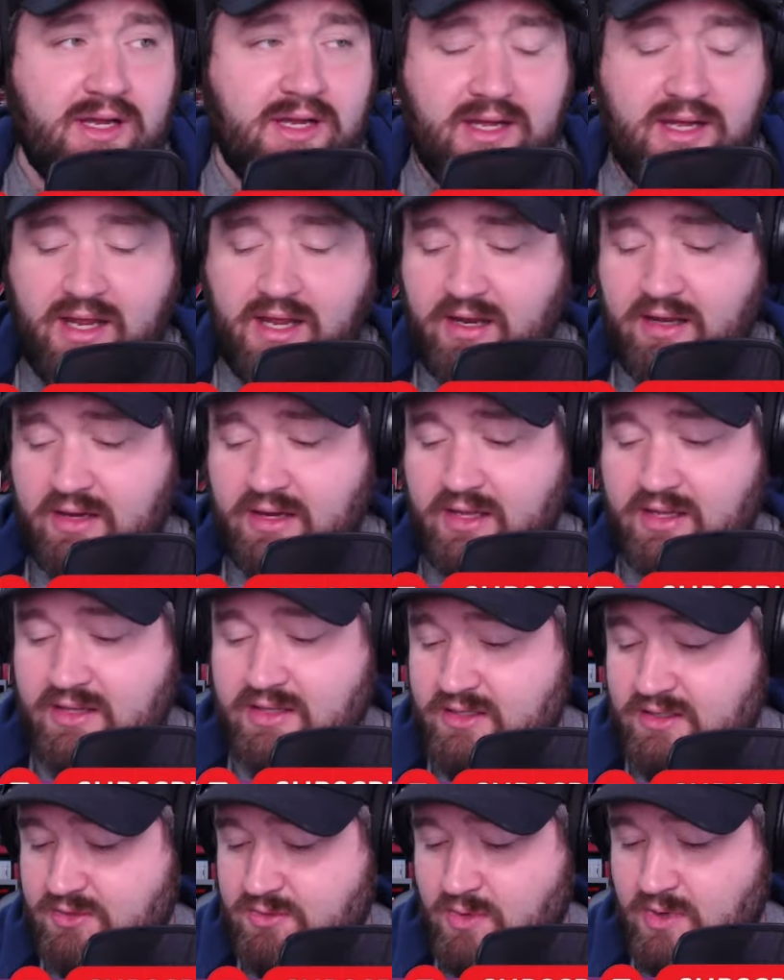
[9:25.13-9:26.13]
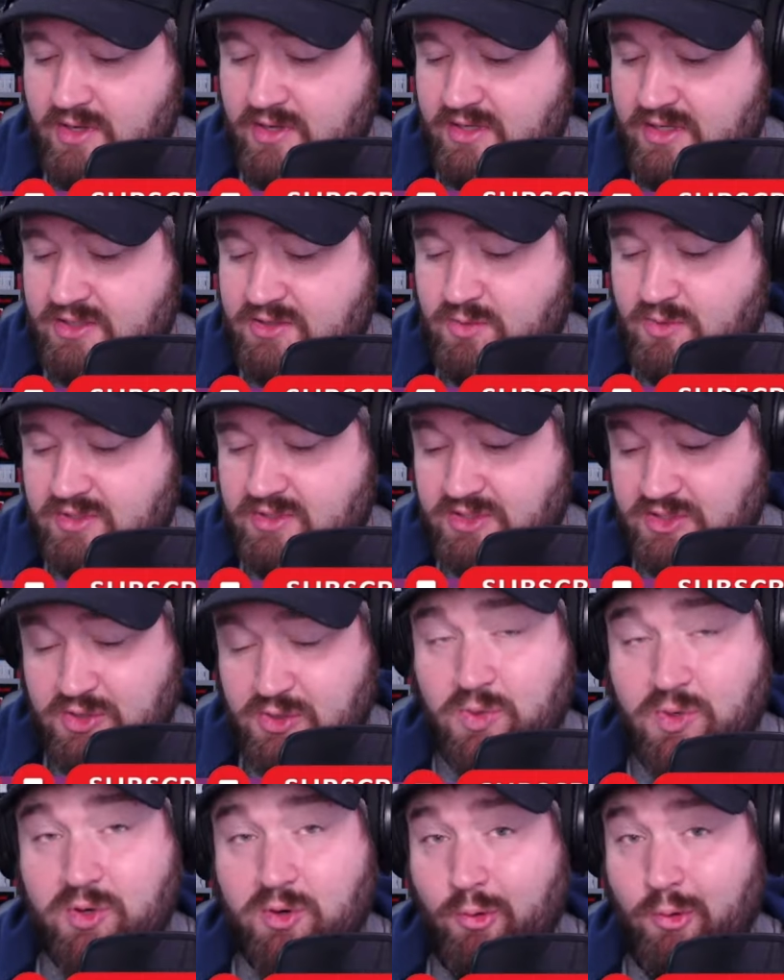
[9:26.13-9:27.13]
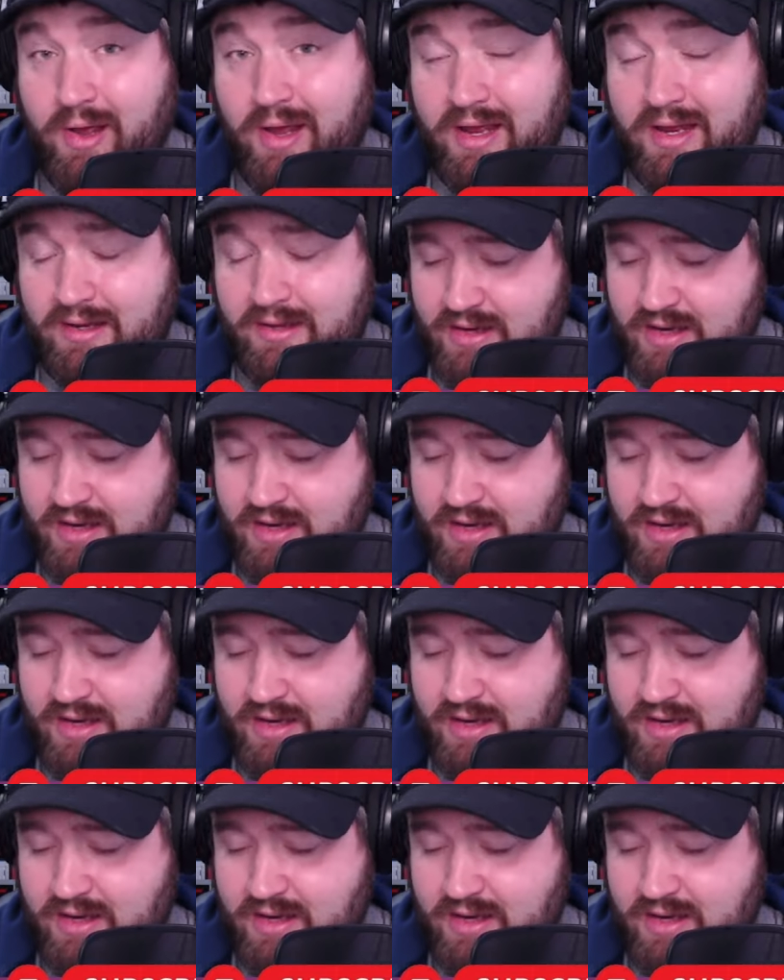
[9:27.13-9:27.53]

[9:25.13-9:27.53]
And uh, this one, this one's doing great.